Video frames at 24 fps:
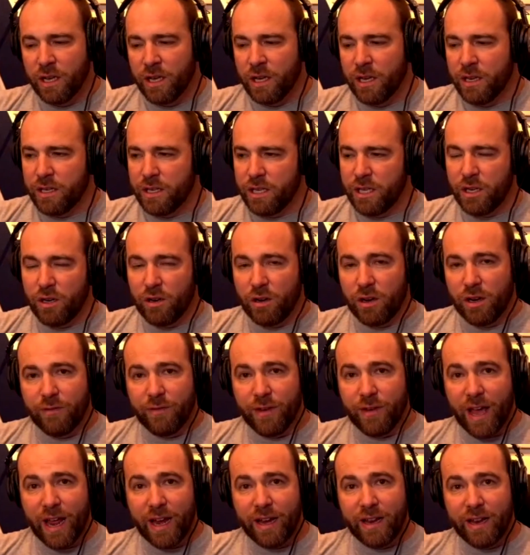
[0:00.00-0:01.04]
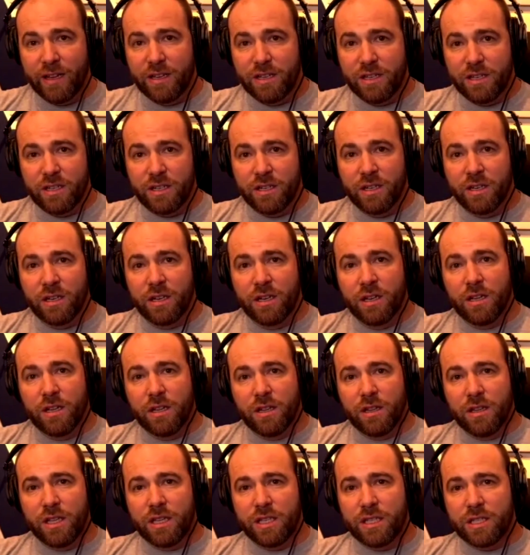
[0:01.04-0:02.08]
to your advantage,
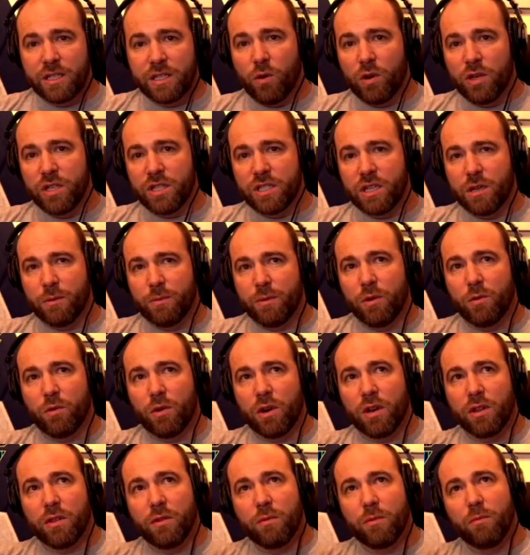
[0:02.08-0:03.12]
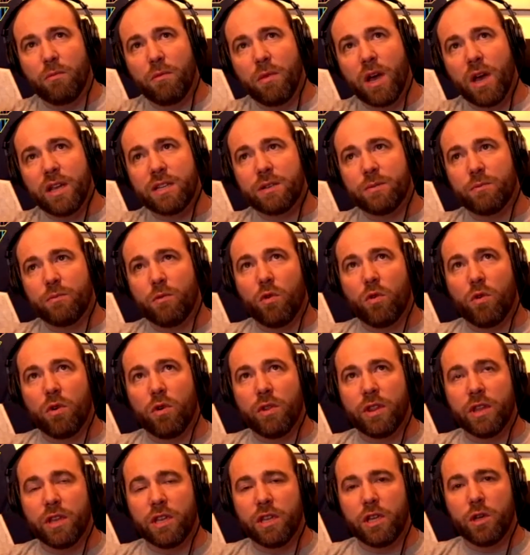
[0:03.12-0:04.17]
these coins can be worth much more
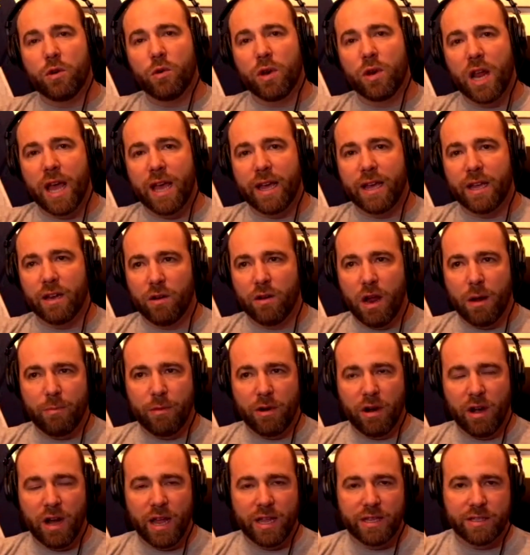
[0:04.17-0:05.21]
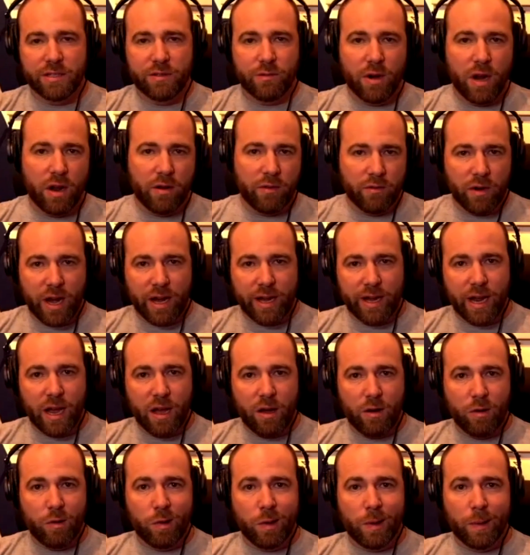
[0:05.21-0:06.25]
than you and I can wrap our heads around right
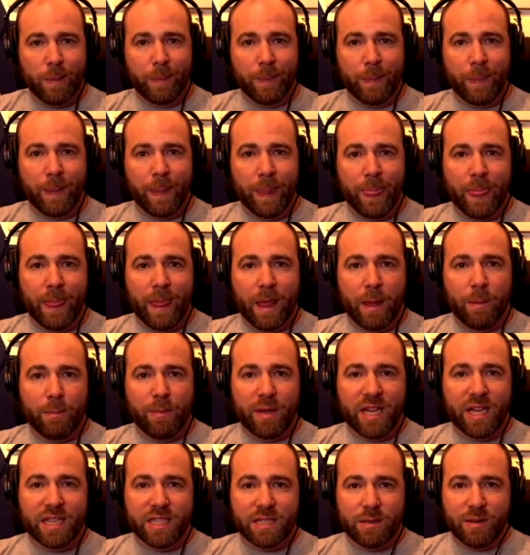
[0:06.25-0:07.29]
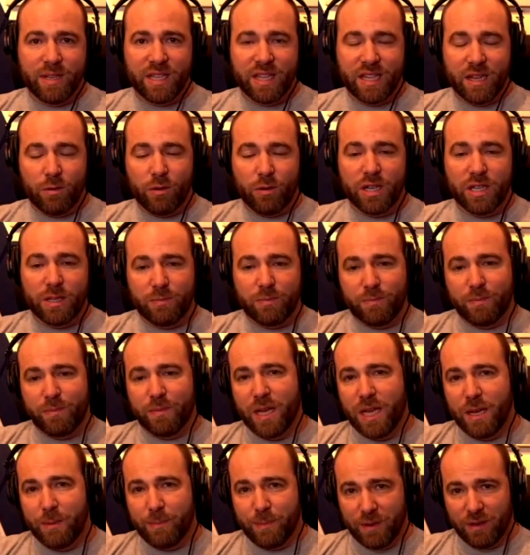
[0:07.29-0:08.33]
now. Because I mean, there were
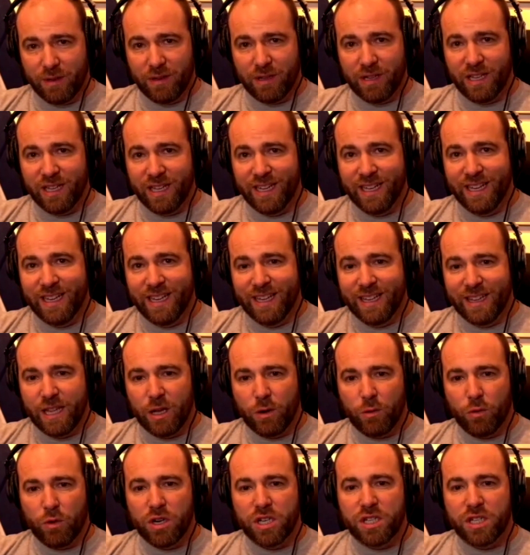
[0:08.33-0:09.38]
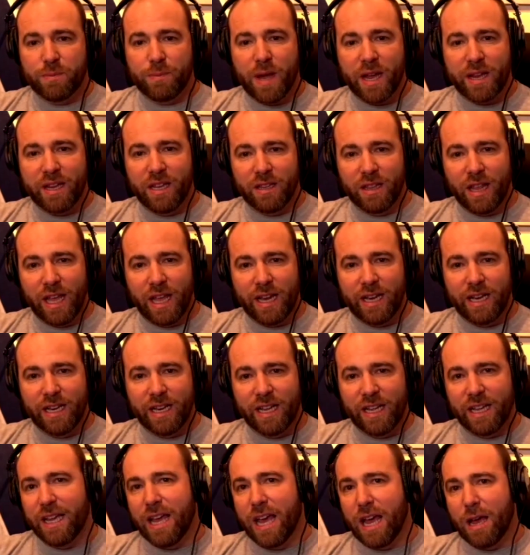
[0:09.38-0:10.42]
people that were speculating
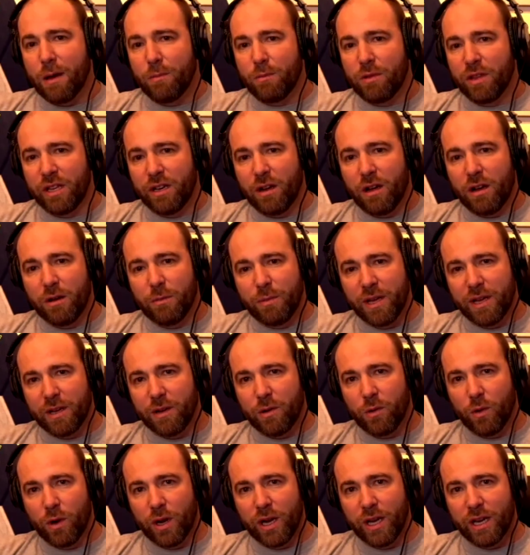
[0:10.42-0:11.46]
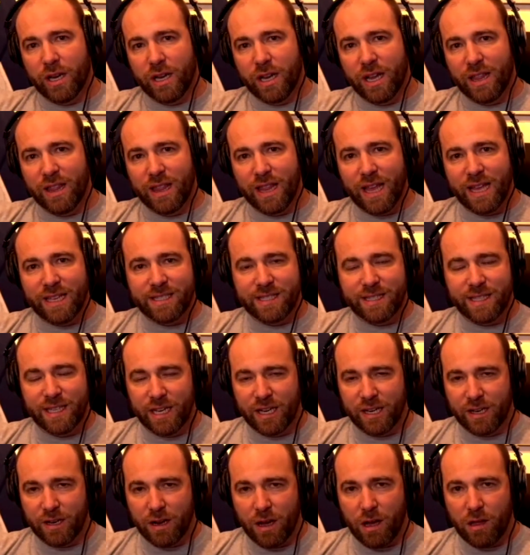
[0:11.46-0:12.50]
and gambling on Bitcoin at less than
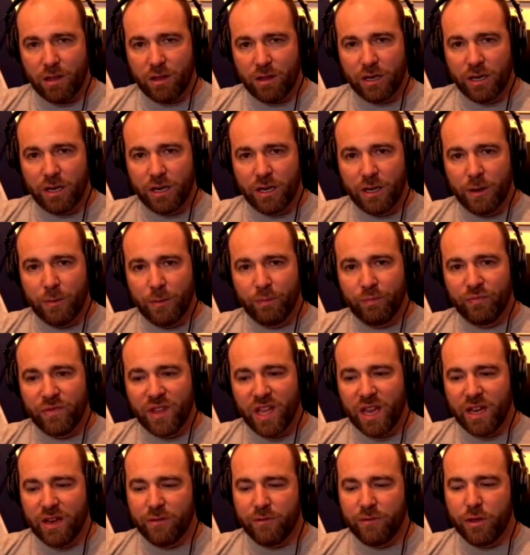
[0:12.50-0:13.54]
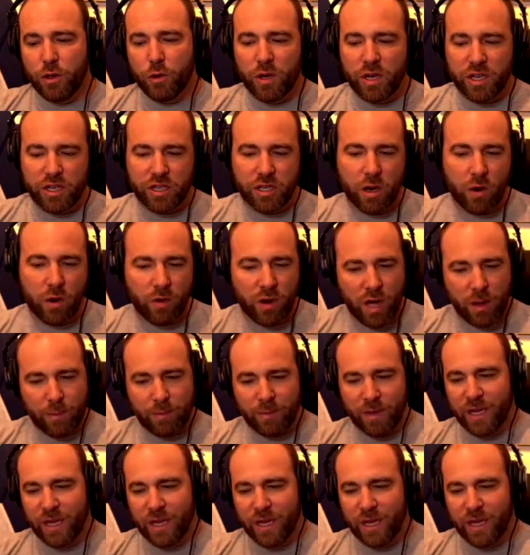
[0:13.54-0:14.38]
$1. And if you would have shown up